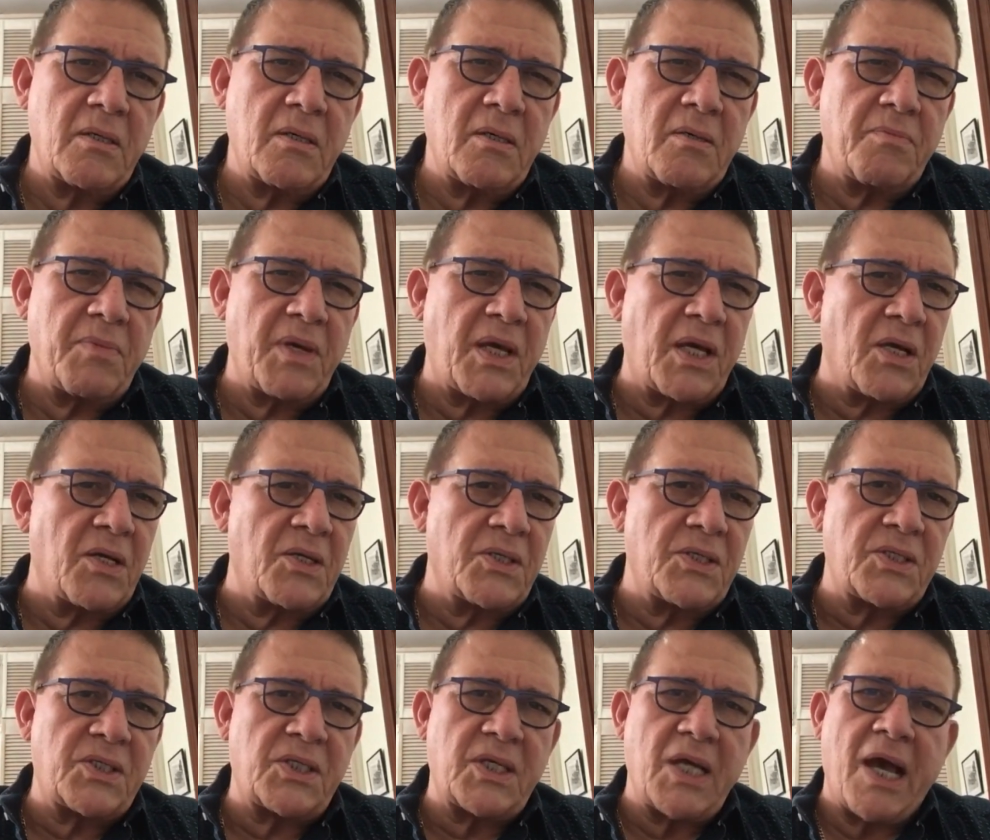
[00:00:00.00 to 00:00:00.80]

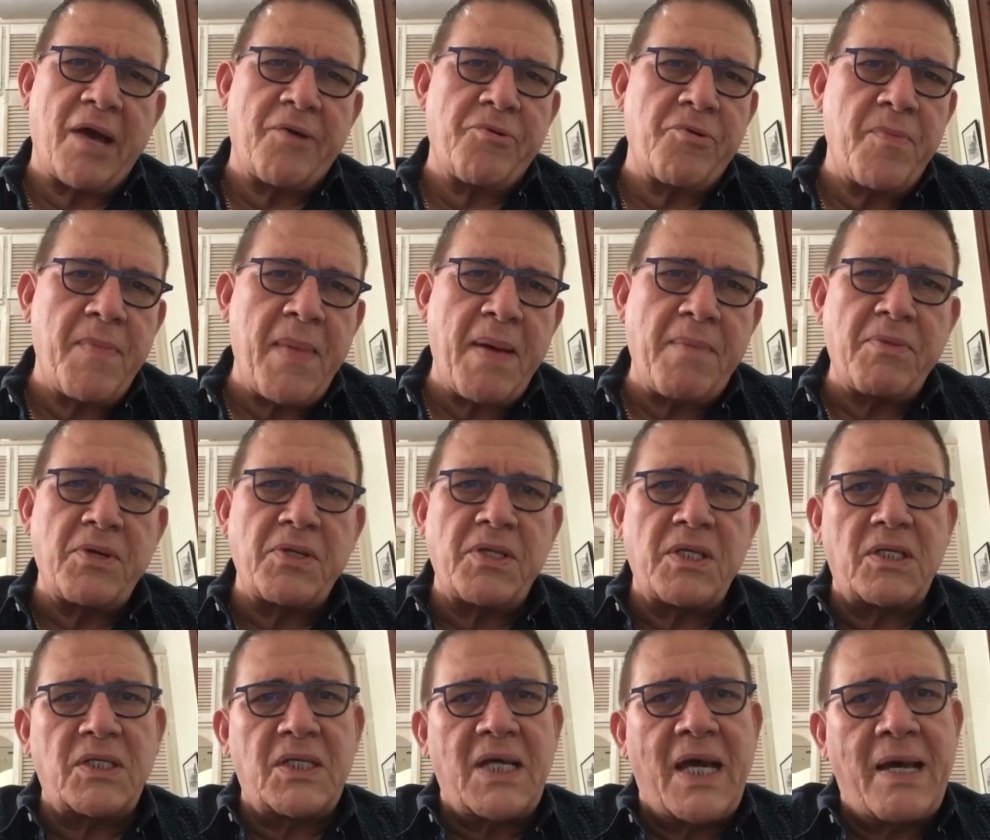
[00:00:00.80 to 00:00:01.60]
Because I remember
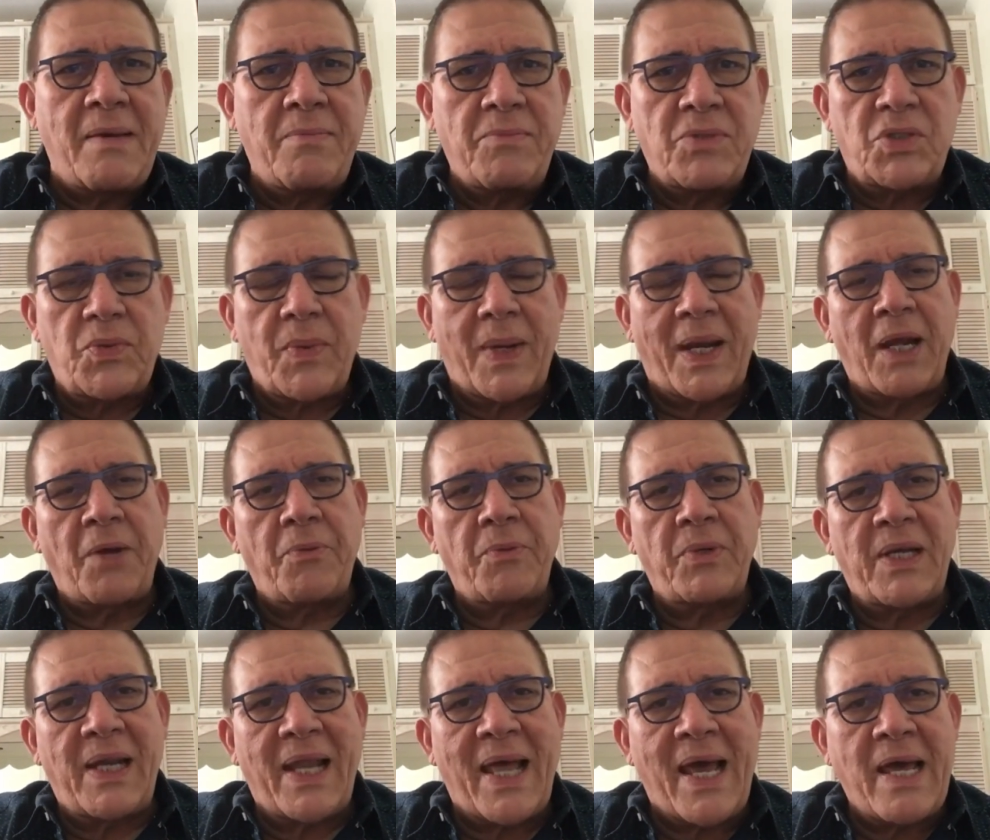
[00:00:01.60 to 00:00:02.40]
the times when I
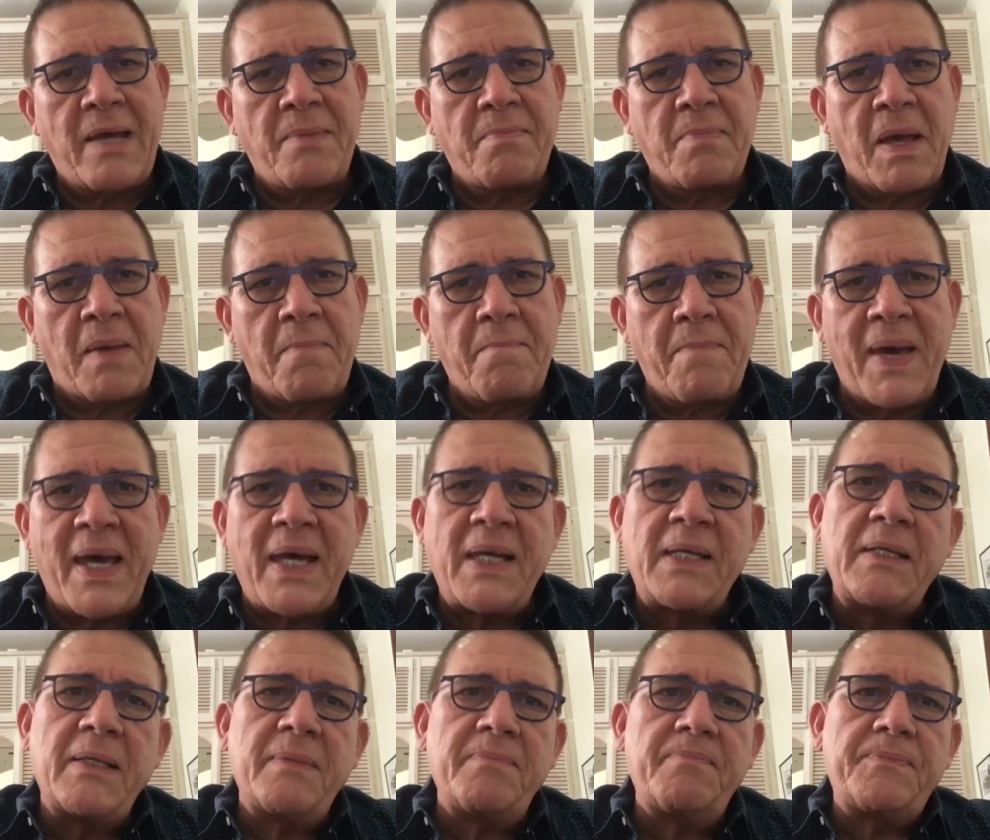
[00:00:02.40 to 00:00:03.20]
would lie in my bed
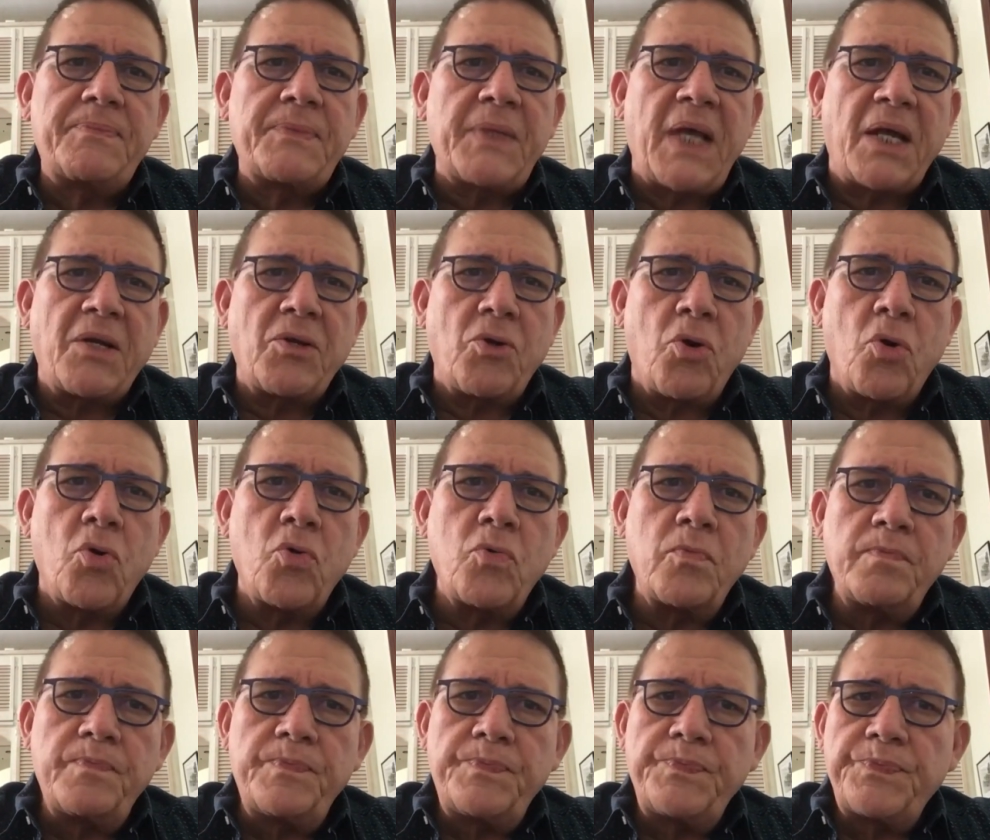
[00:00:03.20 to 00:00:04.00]
at
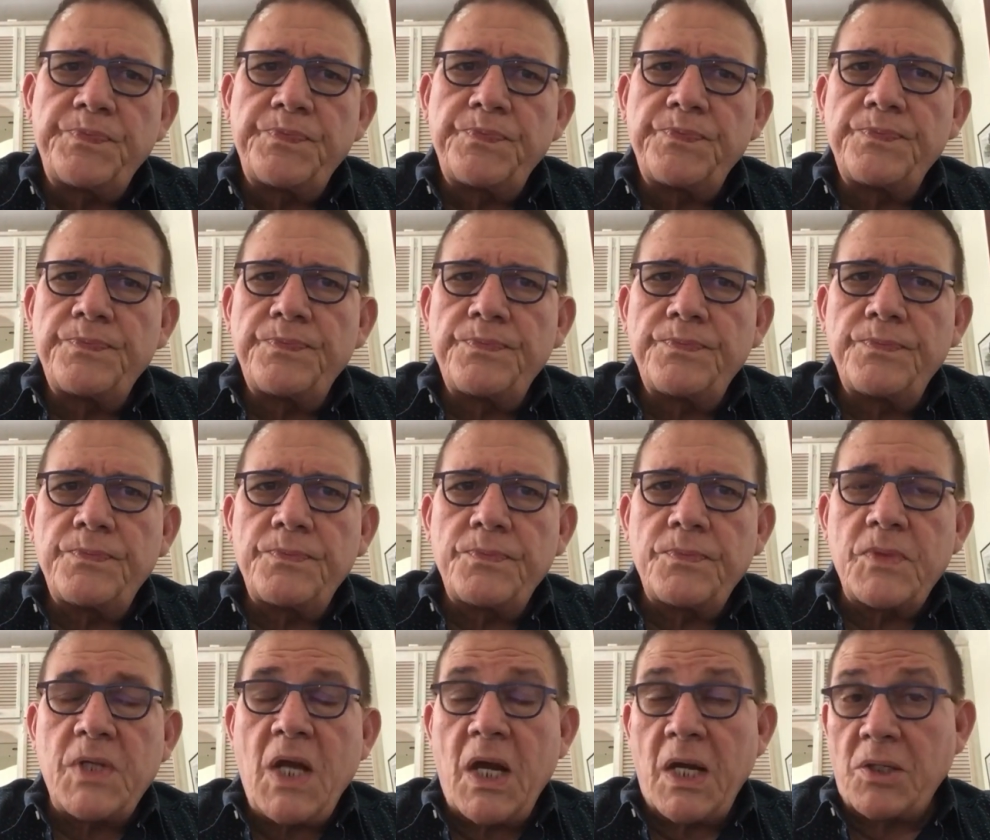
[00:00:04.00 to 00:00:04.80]
home
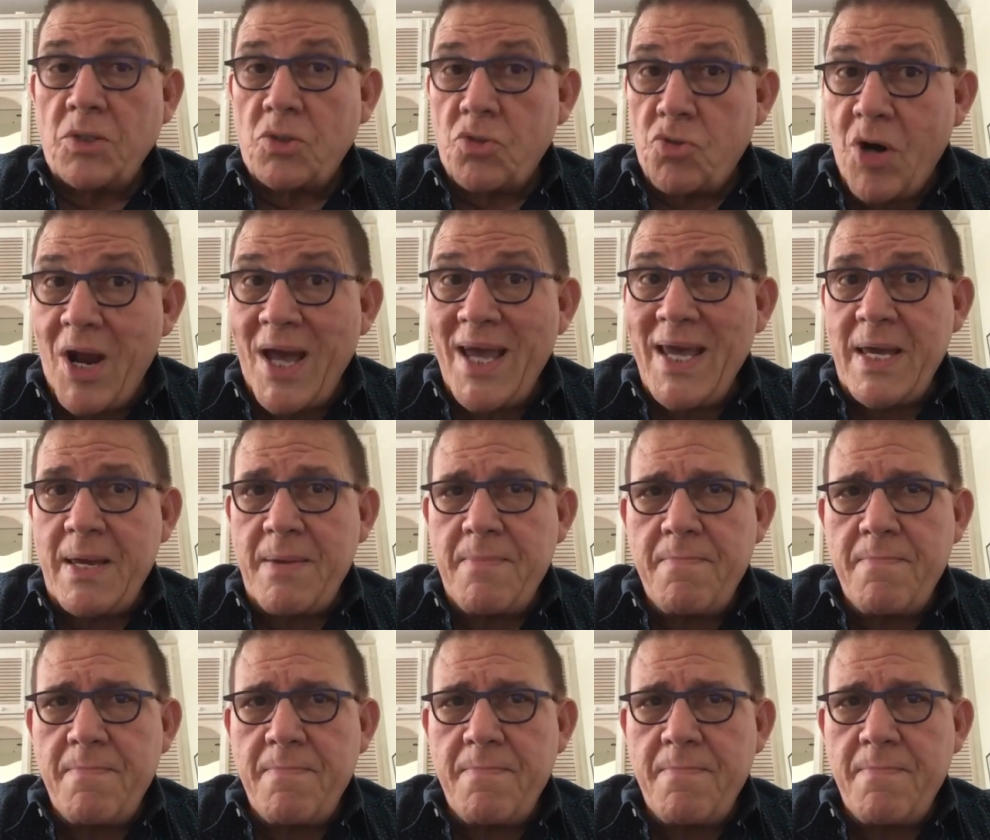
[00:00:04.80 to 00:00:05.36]
and cry